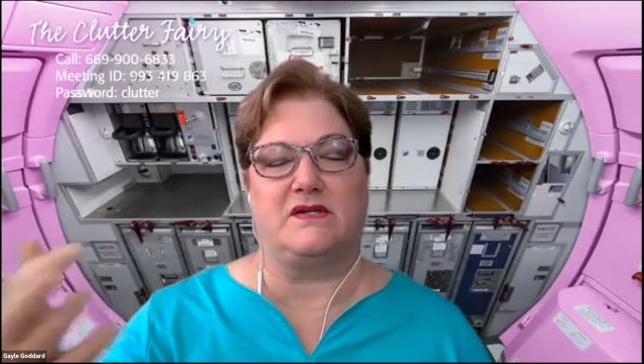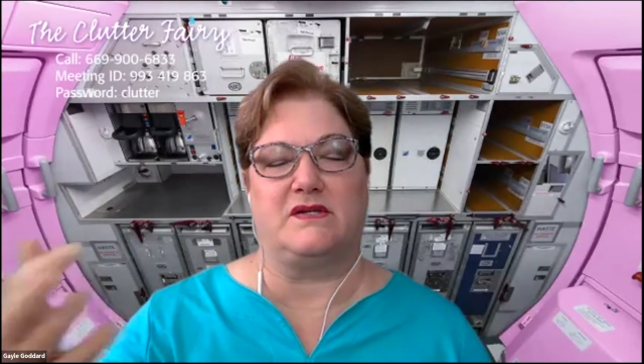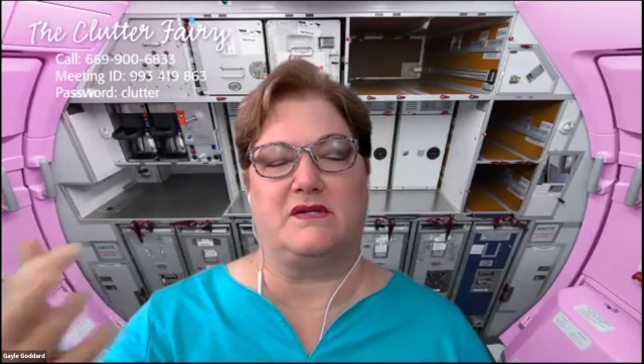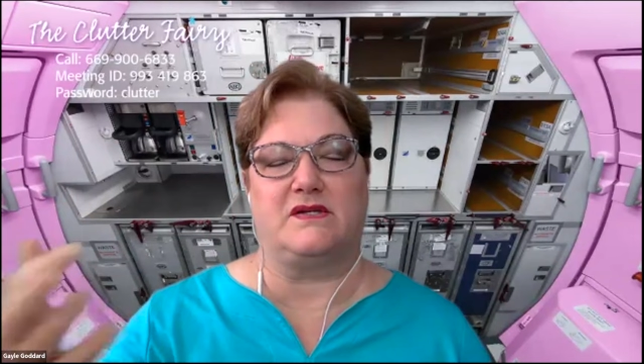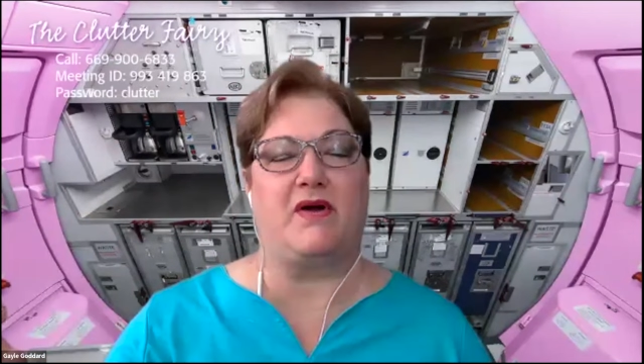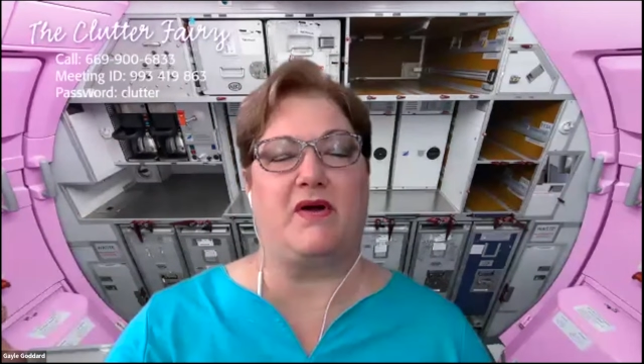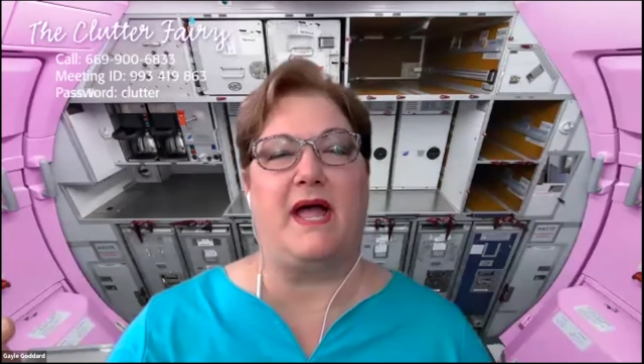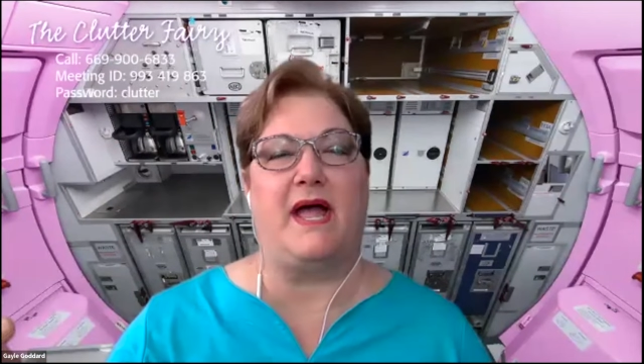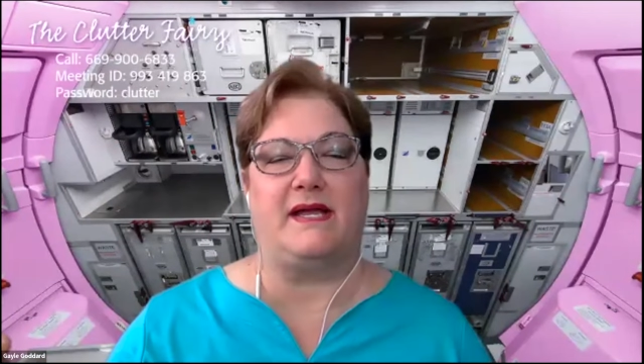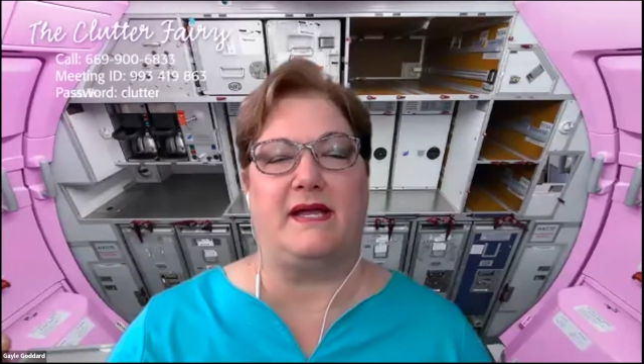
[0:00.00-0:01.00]
would be
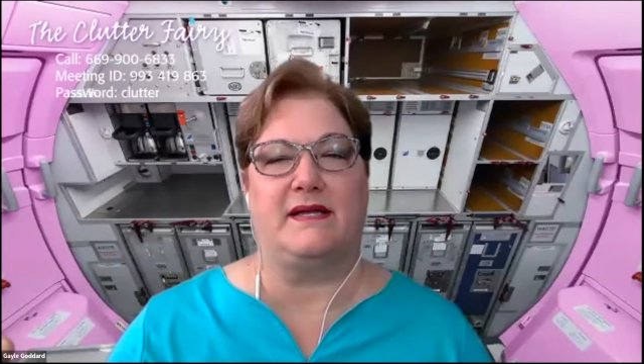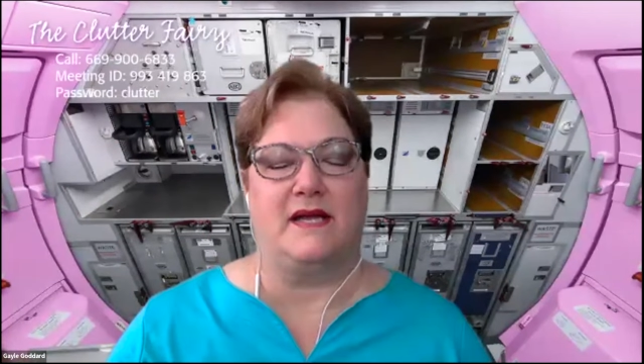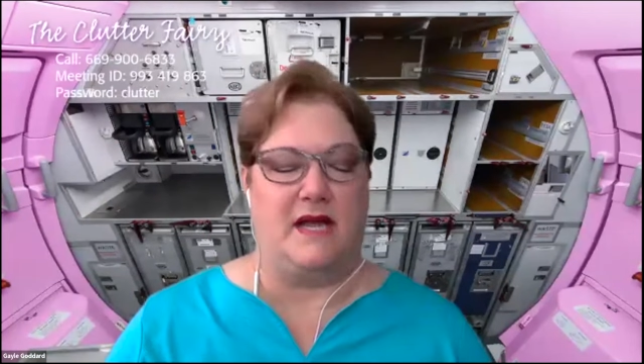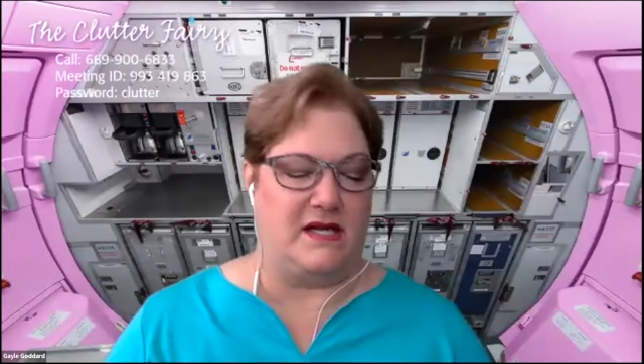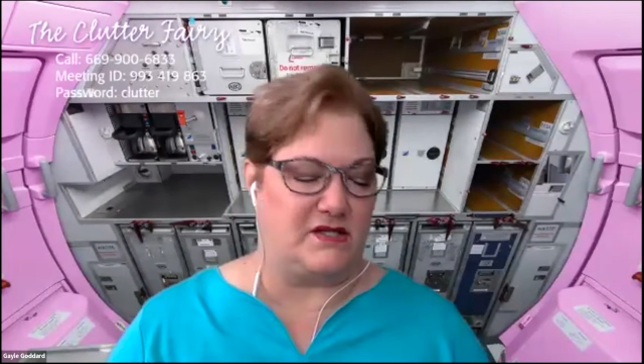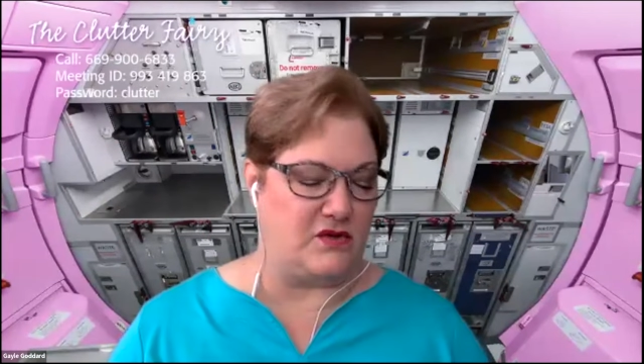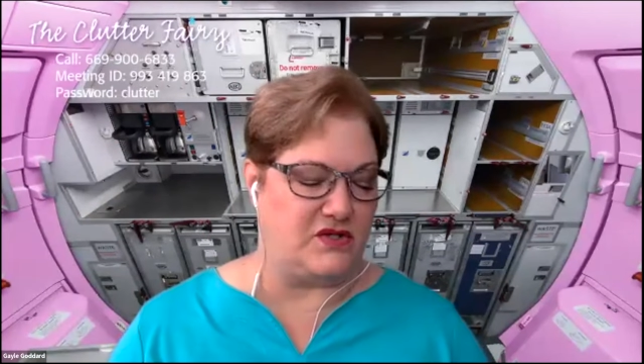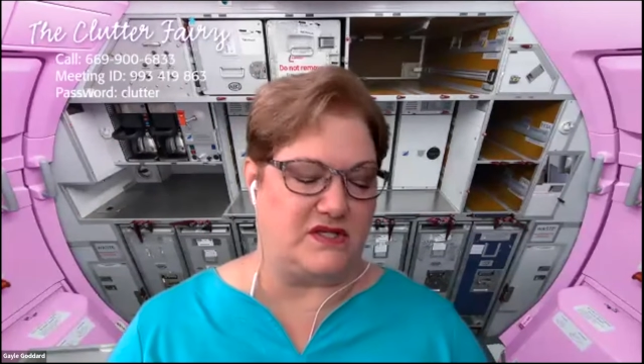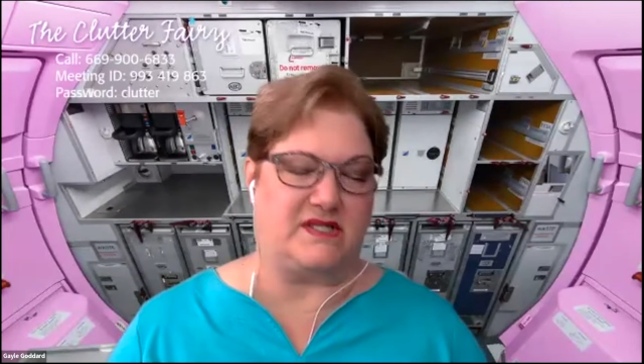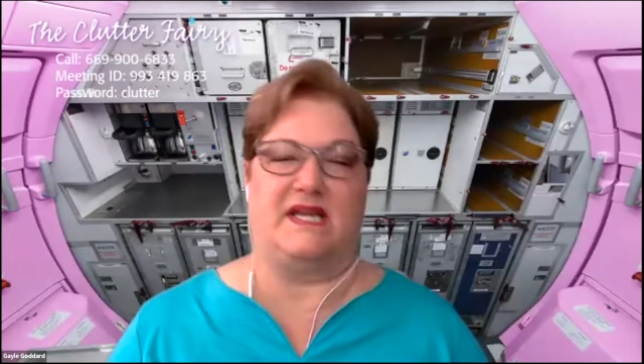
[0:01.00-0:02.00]
okay. And
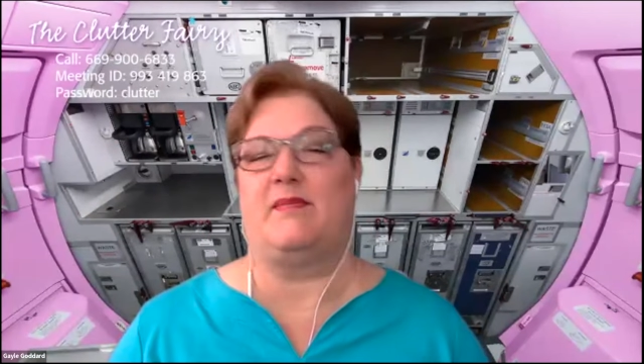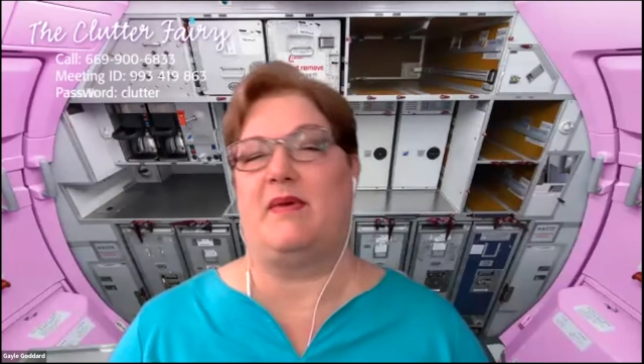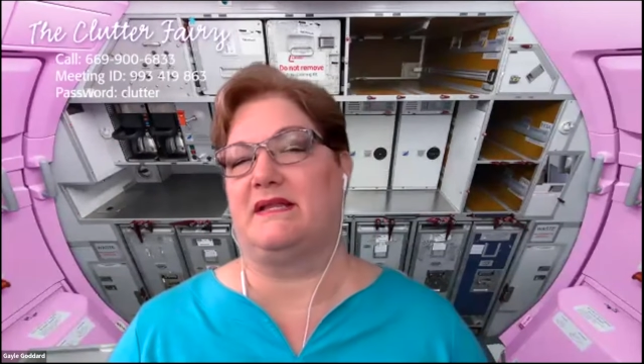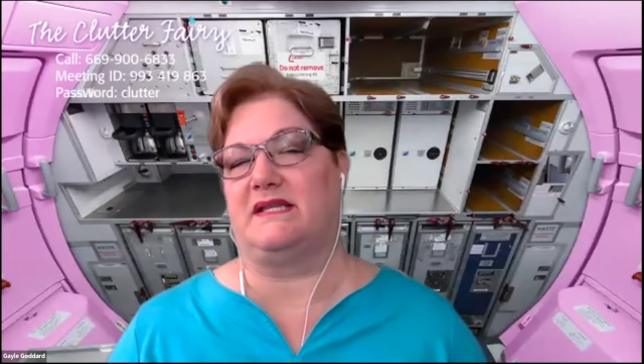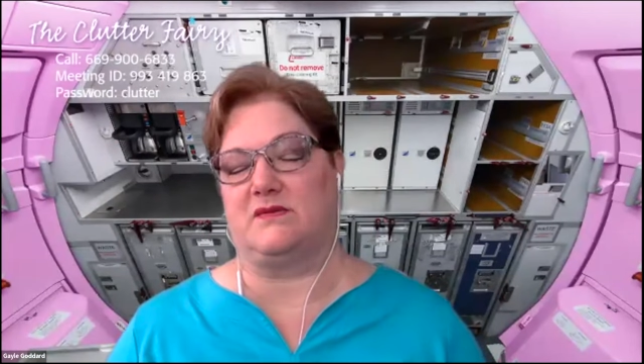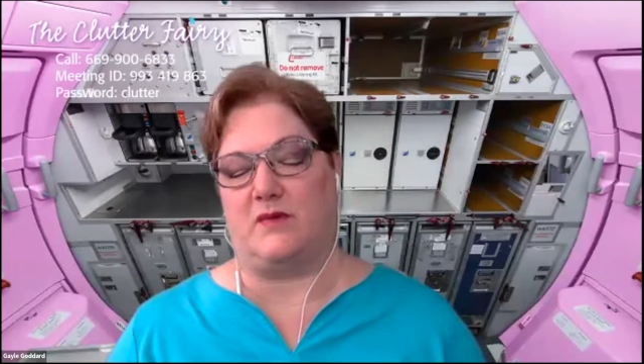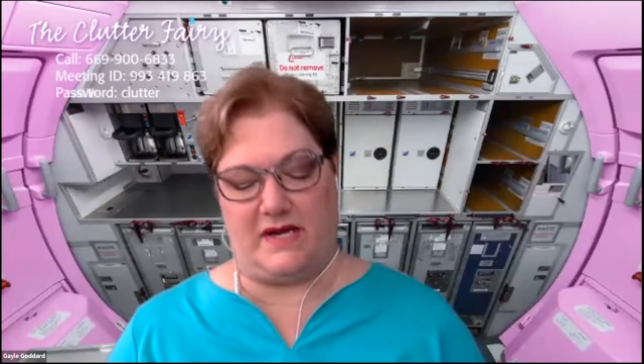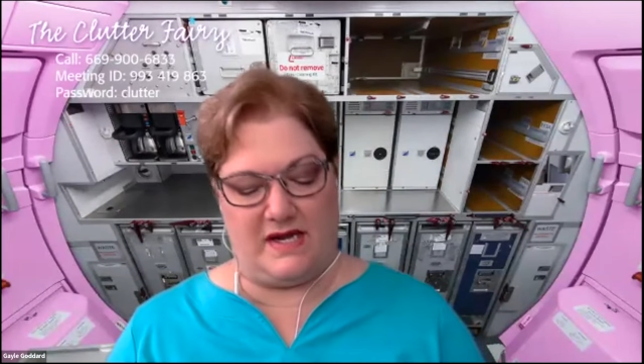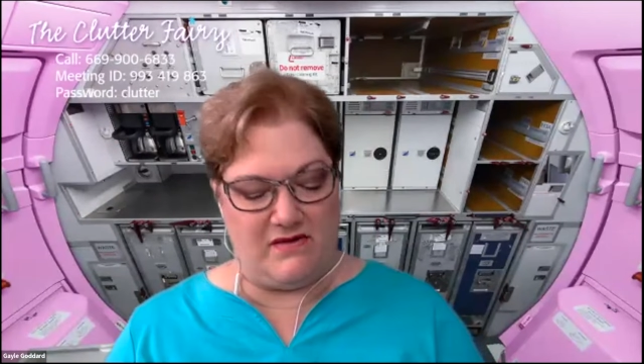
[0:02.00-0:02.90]
so just think about it this way.